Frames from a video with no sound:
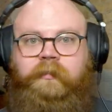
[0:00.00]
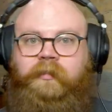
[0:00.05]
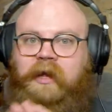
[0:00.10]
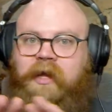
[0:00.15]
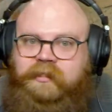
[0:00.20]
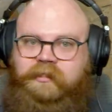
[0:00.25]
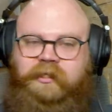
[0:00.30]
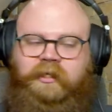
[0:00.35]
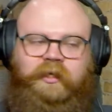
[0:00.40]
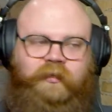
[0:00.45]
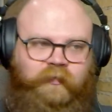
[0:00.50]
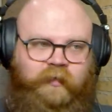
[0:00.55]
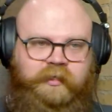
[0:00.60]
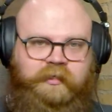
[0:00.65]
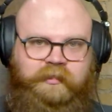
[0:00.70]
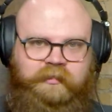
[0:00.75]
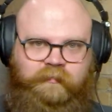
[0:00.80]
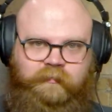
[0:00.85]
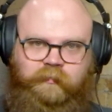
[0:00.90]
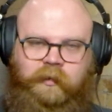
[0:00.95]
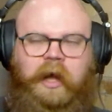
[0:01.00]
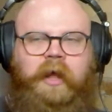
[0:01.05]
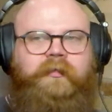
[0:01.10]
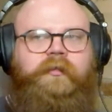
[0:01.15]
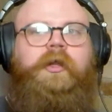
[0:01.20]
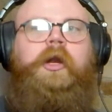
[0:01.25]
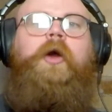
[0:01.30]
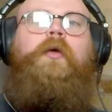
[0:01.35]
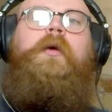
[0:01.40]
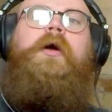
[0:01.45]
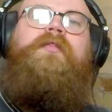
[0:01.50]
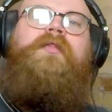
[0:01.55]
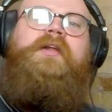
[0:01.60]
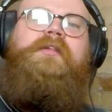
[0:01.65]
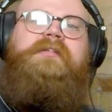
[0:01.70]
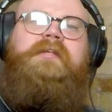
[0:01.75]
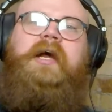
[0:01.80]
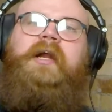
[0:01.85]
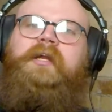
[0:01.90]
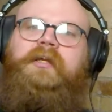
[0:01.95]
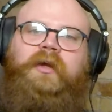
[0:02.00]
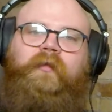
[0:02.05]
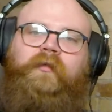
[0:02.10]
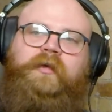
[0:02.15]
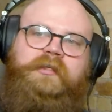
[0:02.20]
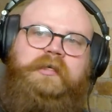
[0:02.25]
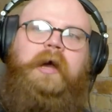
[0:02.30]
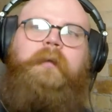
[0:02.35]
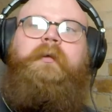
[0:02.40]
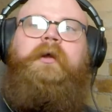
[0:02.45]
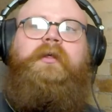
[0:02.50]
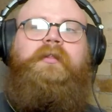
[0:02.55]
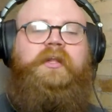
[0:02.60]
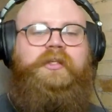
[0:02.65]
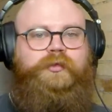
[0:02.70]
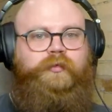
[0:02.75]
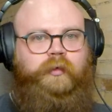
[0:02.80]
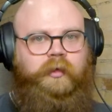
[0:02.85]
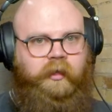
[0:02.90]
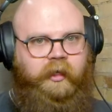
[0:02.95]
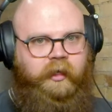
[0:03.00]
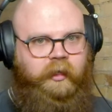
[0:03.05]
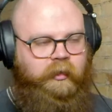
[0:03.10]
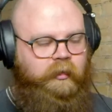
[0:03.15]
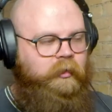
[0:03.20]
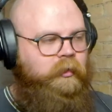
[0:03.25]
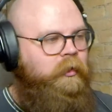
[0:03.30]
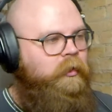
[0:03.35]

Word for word: That's a different, well, you know what? That's not a different topic. That's related.